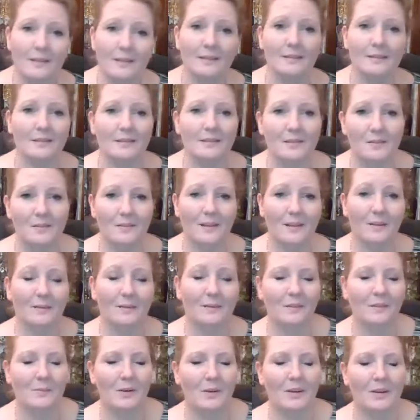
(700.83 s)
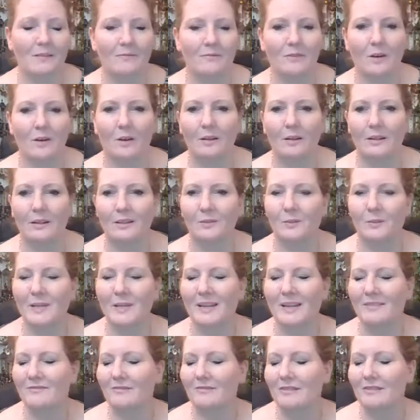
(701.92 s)
in this summer and fall is we
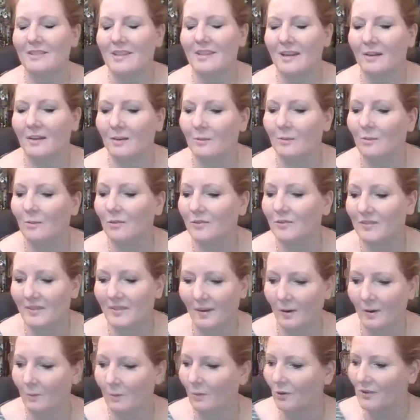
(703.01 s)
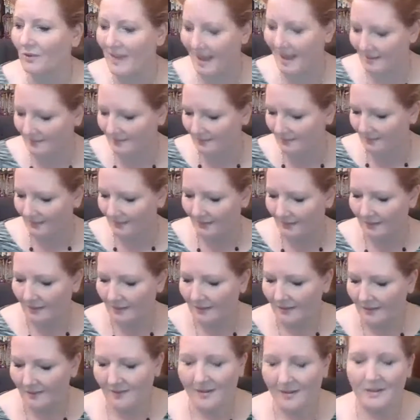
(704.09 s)
have terrible, terrible gnats.
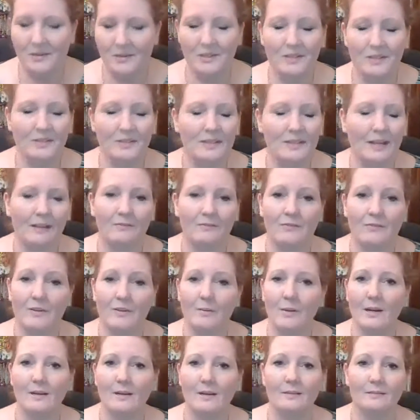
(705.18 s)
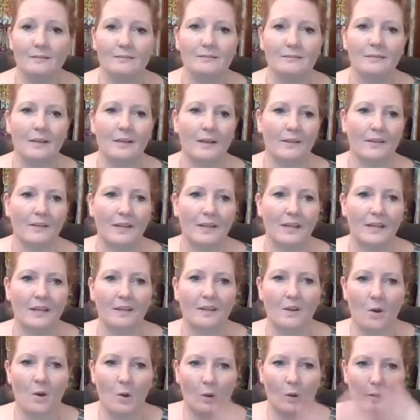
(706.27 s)
They're just everywhere, and they
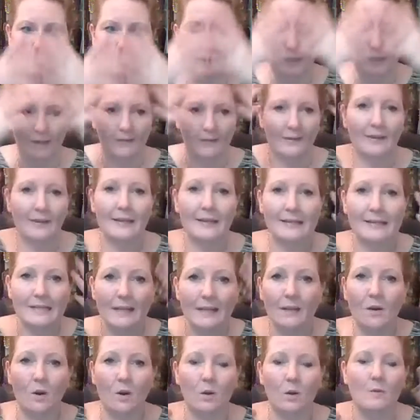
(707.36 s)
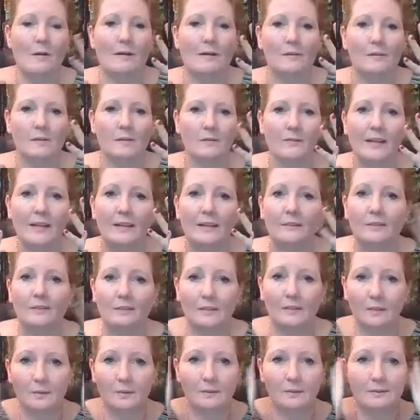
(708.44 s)
like to get all around your face.
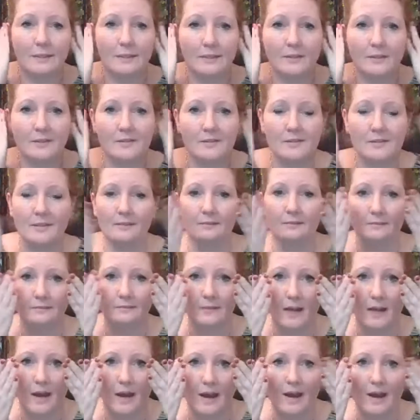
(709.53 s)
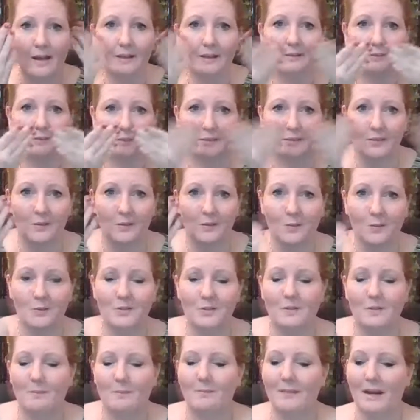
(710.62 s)
So ears, eyes,
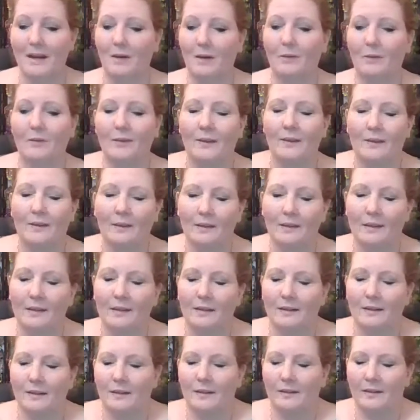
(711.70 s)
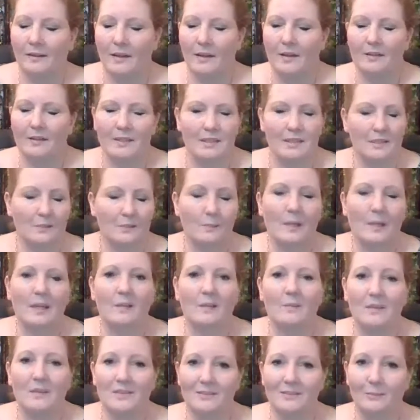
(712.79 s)
nose, mouth, and they just make
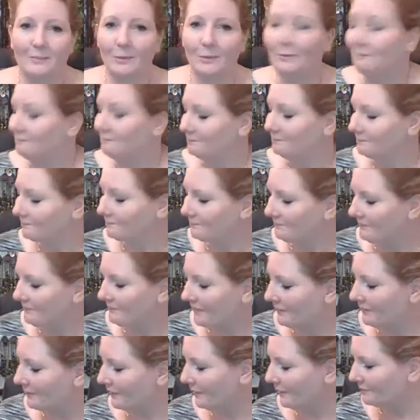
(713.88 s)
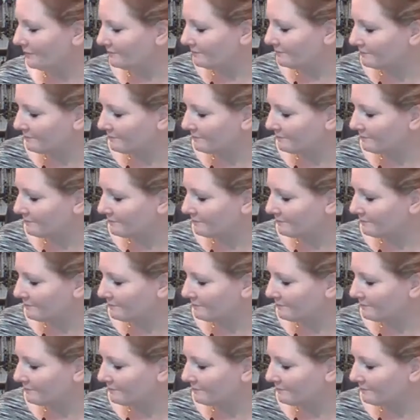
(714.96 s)
you miserable. Well,